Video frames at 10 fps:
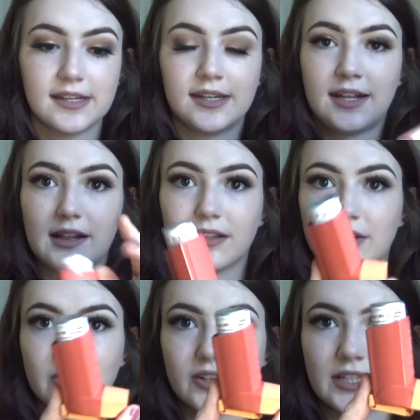it is
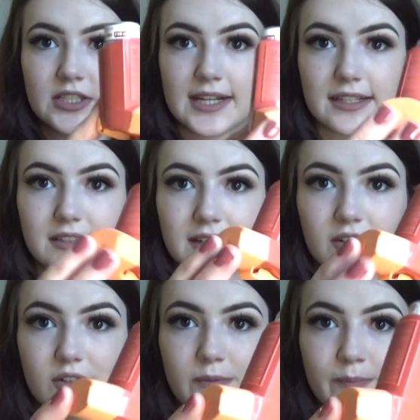literally just a
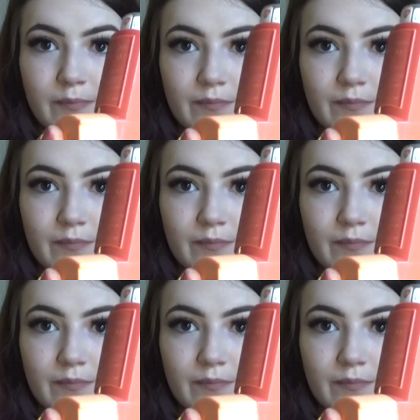little